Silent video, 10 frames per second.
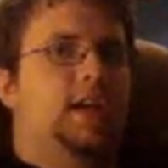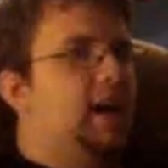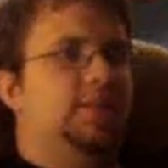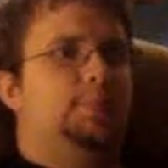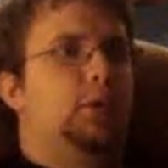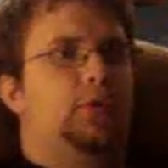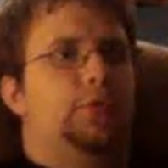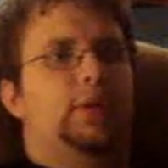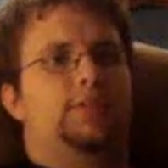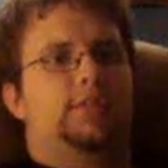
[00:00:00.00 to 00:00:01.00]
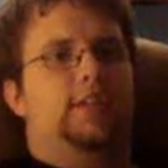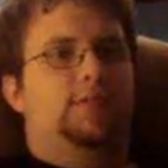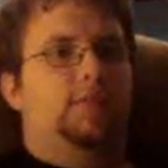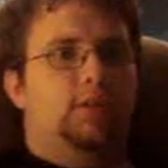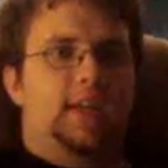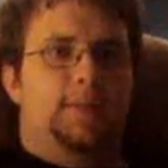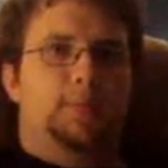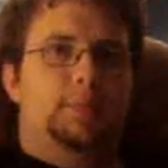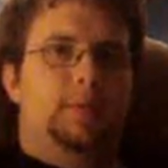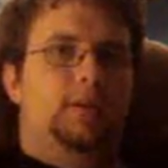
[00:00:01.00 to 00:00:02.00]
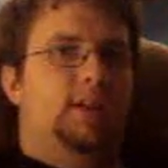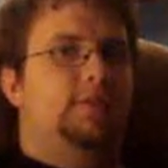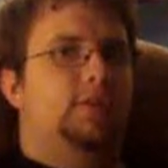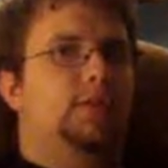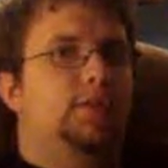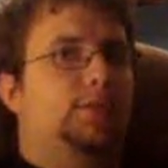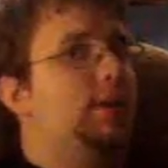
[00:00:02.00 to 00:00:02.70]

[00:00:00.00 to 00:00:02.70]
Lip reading: as both wrestlers have the capability of doing